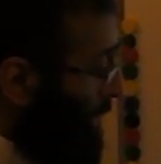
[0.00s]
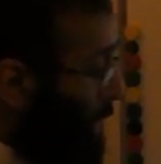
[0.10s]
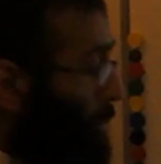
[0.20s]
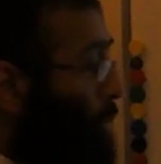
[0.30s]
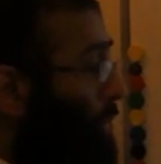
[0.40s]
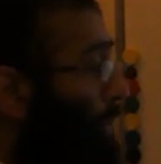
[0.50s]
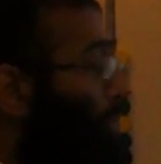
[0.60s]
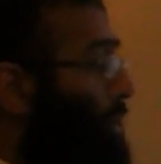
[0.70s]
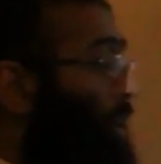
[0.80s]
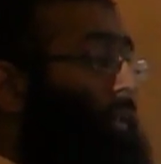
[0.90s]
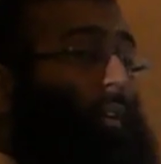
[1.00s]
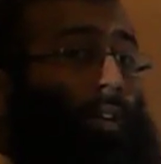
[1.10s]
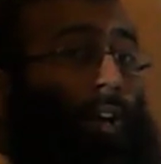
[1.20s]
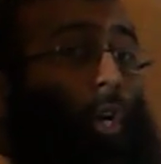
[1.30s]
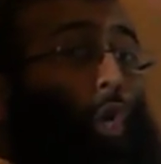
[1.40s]
we're going to move on to
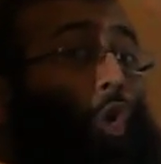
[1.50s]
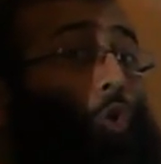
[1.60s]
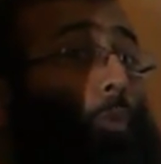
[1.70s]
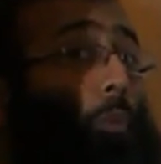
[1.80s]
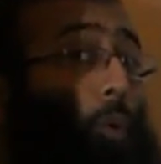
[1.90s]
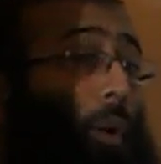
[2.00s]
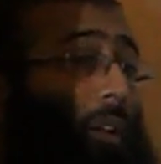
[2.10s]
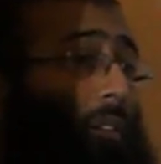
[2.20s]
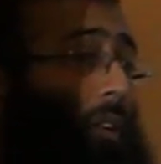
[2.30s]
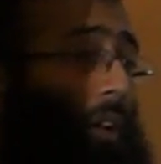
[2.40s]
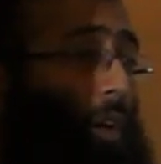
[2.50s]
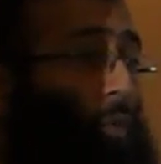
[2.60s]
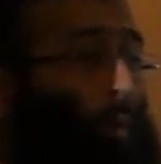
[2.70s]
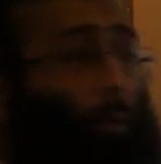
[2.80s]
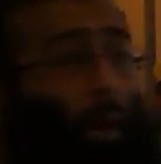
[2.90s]
other cuboids
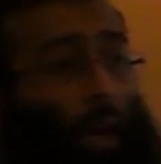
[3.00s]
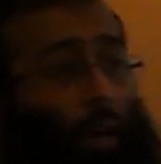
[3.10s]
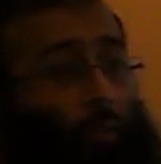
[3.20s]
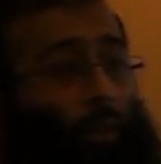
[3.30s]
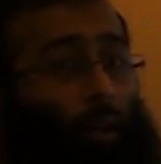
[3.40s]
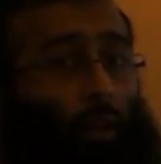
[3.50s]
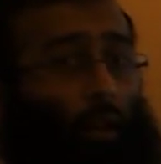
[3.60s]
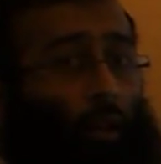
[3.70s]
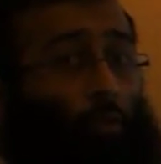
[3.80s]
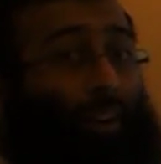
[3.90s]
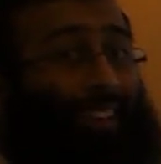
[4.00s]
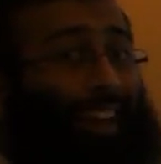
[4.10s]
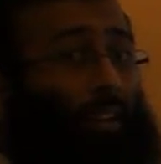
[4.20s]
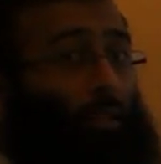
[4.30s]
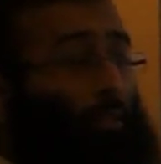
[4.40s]
where we have
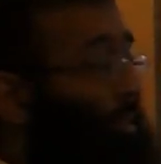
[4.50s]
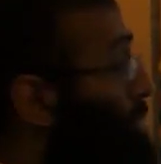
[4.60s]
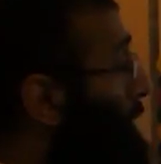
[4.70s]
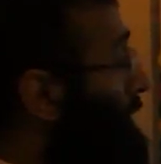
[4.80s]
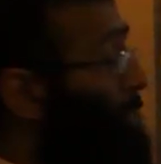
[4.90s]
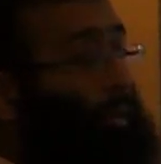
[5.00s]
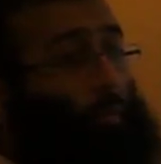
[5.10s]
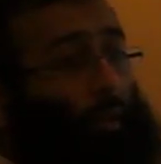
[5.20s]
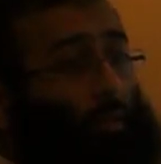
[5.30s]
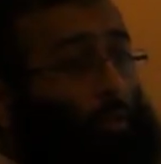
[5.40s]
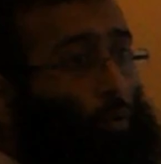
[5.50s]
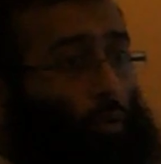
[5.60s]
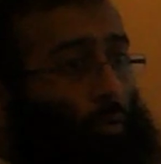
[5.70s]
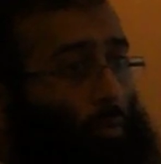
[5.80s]
rectangles as on some of the faces.